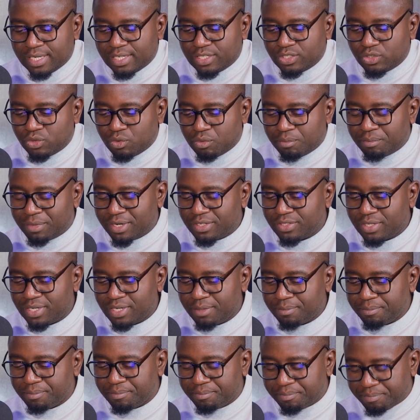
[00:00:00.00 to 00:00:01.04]
So my
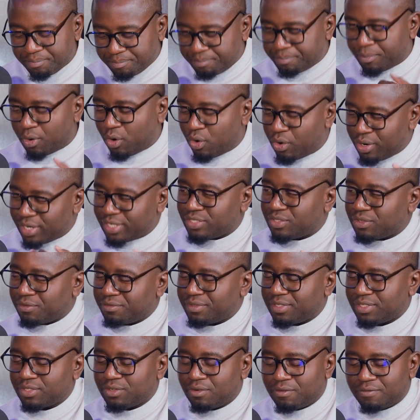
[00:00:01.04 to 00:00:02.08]
starting point
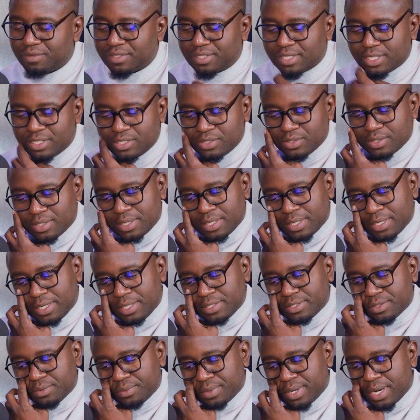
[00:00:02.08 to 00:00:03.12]
of this conversation
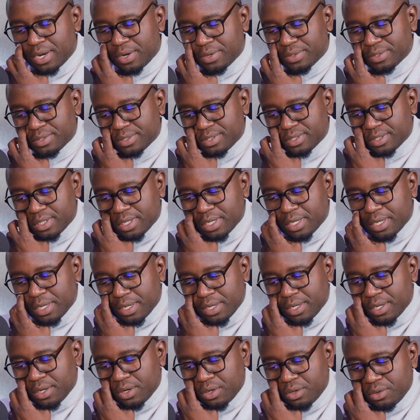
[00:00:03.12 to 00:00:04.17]
is around
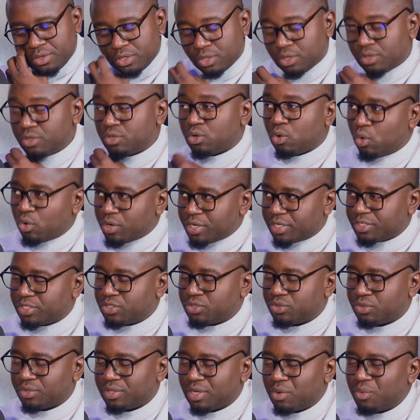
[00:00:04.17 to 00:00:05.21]
your
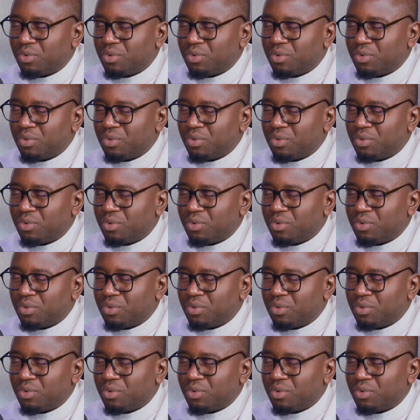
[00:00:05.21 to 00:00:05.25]
honest truth.